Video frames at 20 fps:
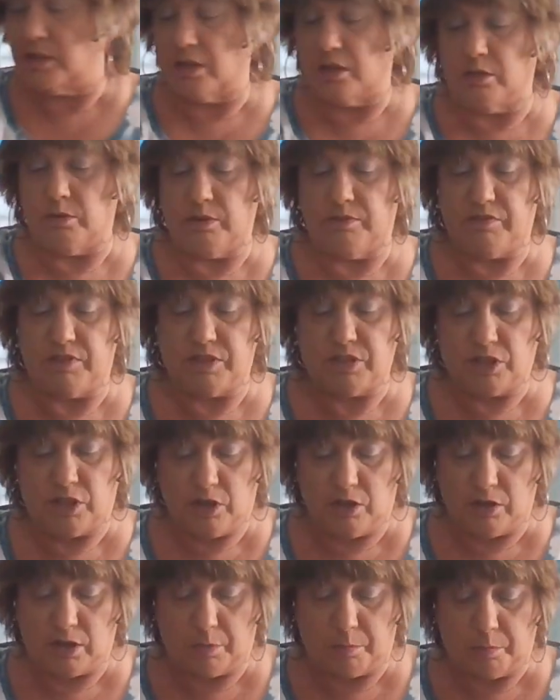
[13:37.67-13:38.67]
So if it's
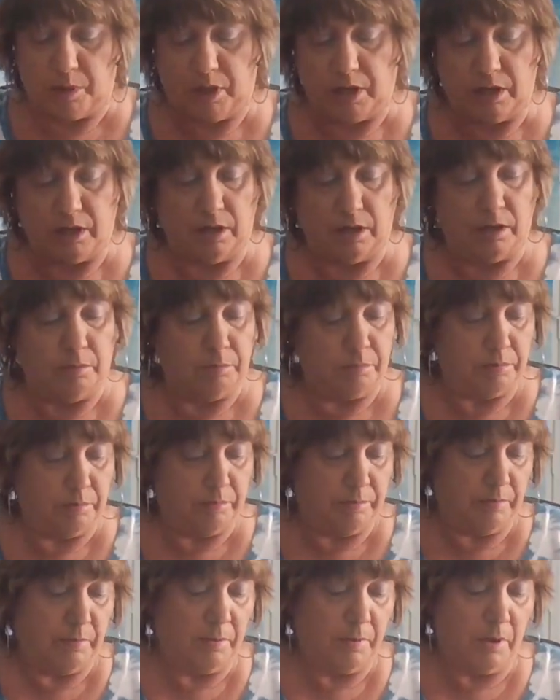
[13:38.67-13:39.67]
cute, I pick it up.
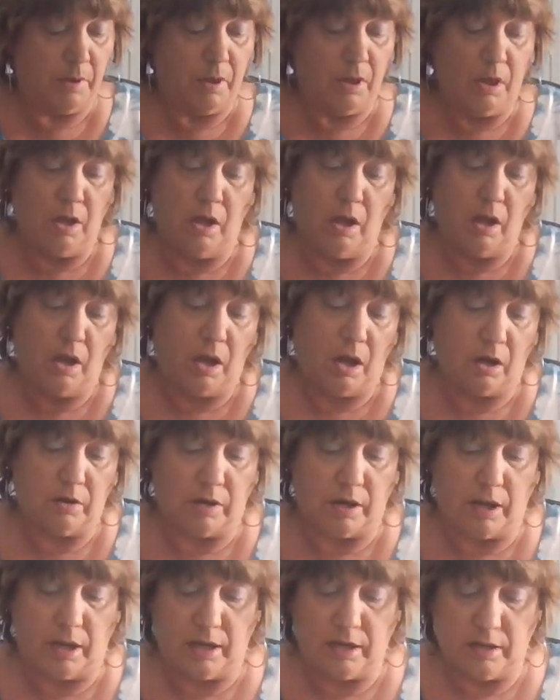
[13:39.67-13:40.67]
All
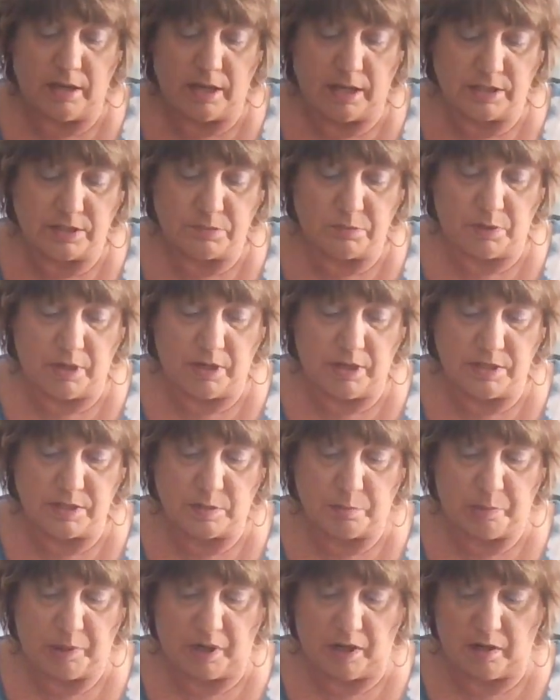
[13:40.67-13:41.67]
right, next one
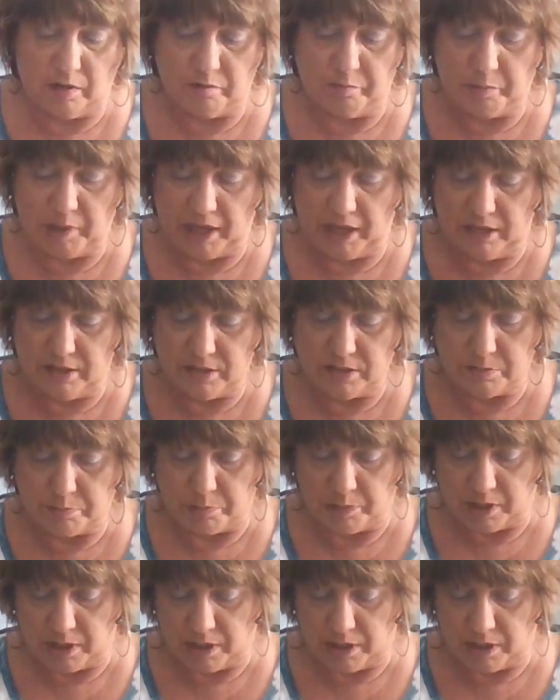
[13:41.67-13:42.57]
is a pair of pants